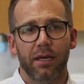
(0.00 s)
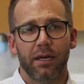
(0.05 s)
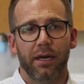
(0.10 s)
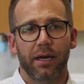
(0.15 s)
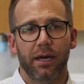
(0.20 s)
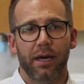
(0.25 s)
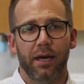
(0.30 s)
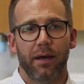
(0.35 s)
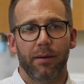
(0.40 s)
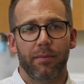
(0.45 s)

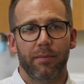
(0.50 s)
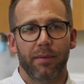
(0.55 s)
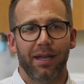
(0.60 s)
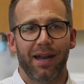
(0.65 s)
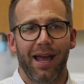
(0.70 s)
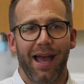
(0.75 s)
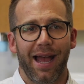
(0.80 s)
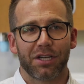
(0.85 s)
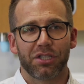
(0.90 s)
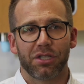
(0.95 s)

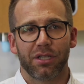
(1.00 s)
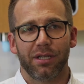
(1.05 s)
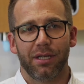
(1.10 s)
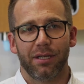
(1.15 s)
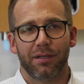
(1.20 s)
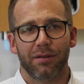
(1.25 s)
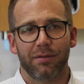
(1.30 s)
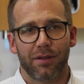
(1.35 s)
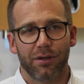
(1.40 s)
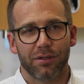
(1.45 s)
it
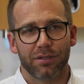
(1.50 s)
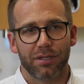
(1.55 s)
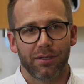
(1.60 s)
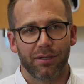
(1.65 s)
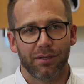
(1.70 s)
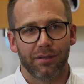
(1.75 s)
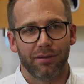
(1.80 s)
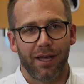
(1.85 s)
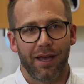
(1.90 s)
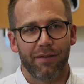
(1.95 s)
actually, there's
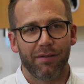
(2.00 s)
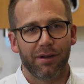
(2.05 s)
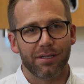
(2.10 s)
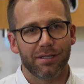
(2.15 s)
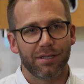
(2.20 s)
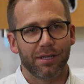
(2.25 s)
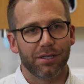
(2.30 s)
evidence